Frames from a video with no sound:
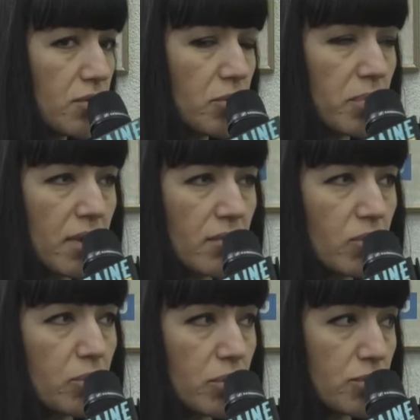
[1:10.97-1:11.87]
who
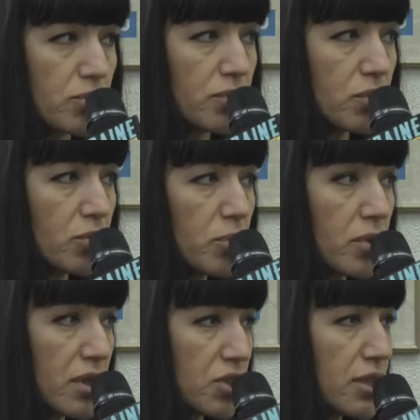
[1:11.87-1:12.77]
tell the world the
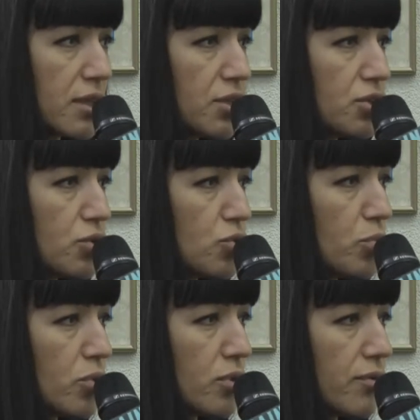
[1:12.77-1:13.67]
truth
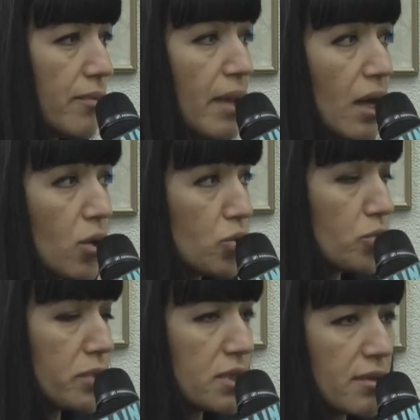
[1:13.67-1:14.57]
about our
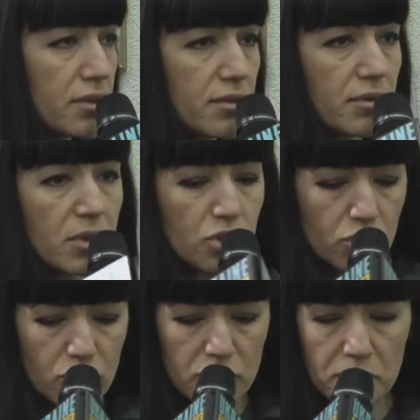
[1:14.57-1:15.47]
heroic resistance.
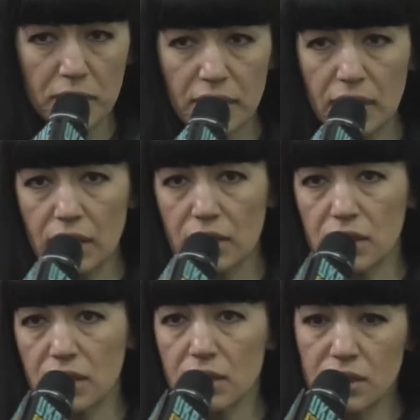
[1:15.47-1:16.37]

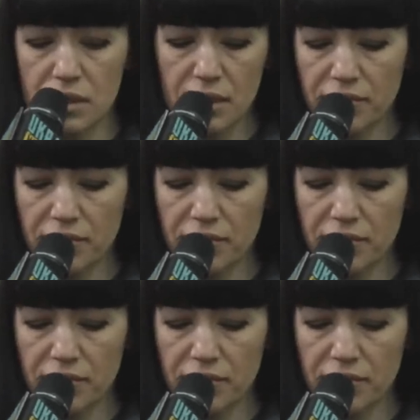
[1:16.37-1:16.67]
I want to